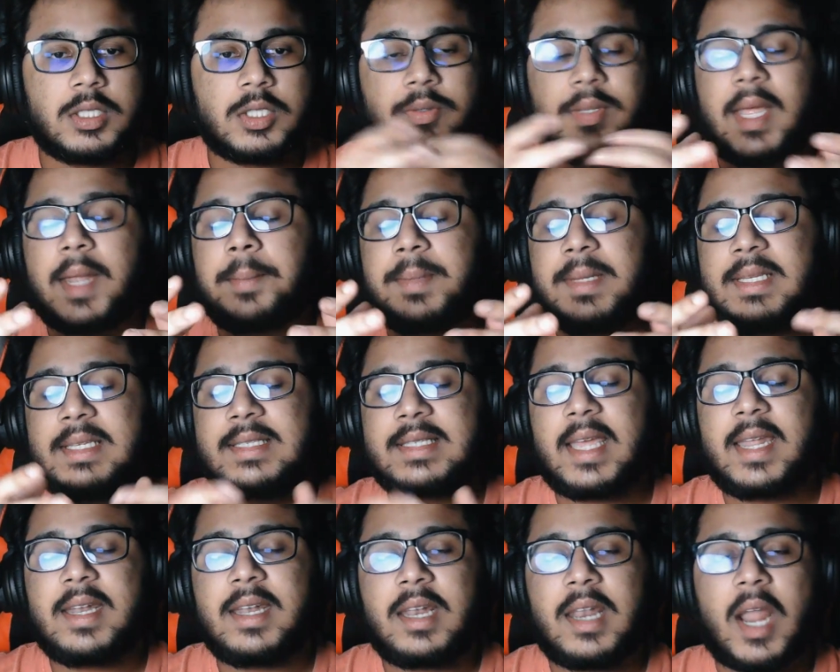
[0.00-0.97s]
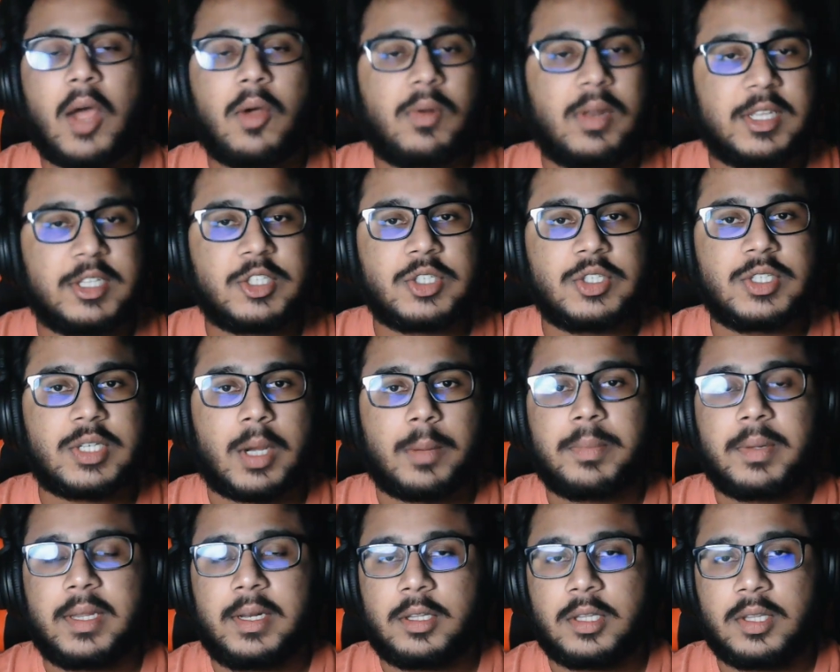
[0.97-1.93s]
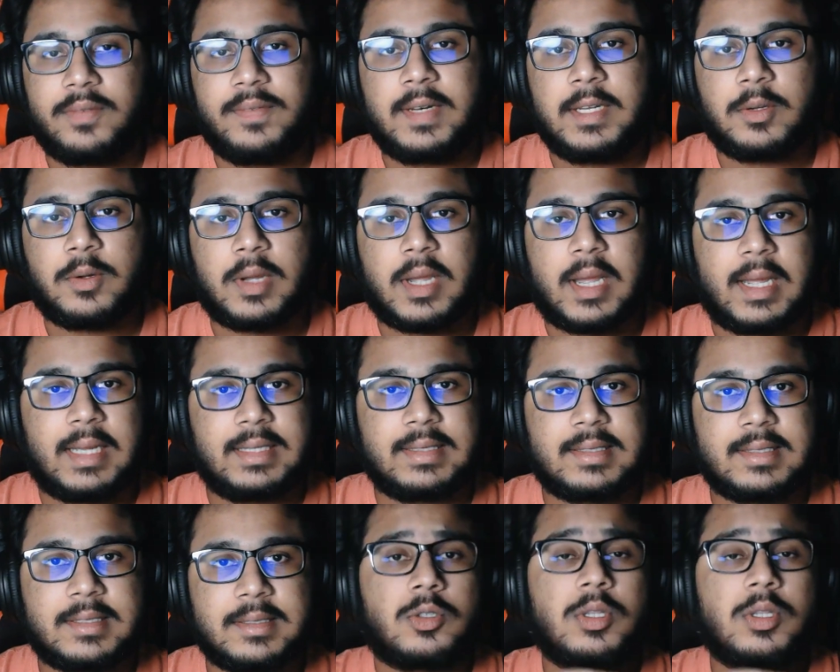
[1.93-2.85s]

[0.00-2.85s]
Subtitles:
So with that being said, now let's jump into the video, guys.